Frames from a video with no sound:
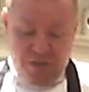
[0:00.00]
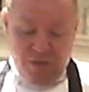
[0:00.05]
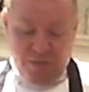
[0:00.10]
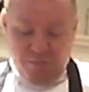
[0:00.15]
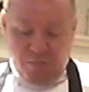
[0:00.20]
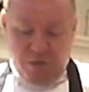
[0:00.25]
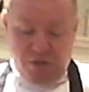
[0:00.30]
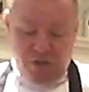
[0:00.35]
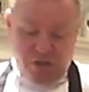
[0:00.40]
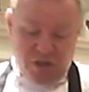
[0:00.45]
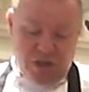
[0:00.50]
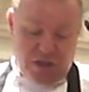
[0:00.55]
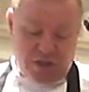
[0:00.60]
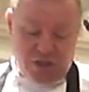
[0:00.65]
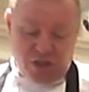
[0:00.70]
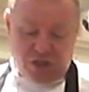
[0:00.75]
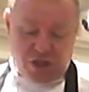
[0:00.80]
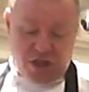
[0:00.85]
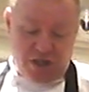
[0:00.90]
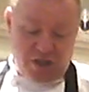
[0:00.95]
because you get
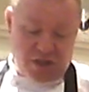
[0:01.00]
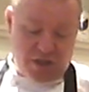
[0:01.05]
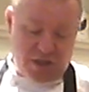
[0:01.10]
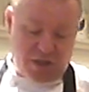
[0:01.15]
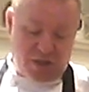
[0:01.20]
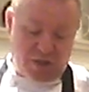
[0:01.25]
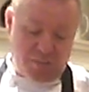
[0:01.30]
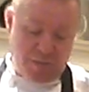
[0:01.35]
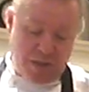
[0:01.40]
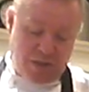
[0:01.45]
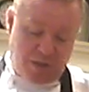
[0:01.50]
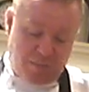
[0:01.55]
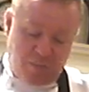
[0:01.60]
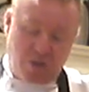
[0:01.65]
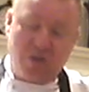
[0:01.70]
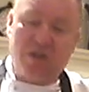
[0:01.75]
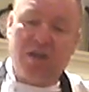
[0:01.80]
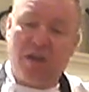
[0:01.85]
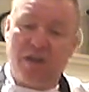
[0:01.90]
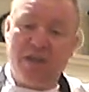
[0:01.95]
to change things and make them
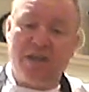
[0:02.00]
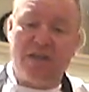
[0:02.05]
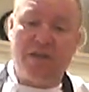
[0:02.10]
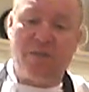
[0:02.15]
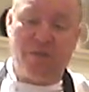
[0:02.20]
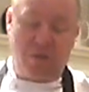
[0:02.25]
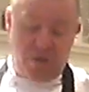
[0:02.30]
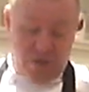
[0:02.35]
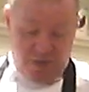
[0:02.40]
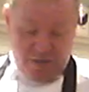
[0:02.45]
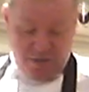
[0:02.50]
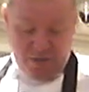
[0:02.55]
look slightly different.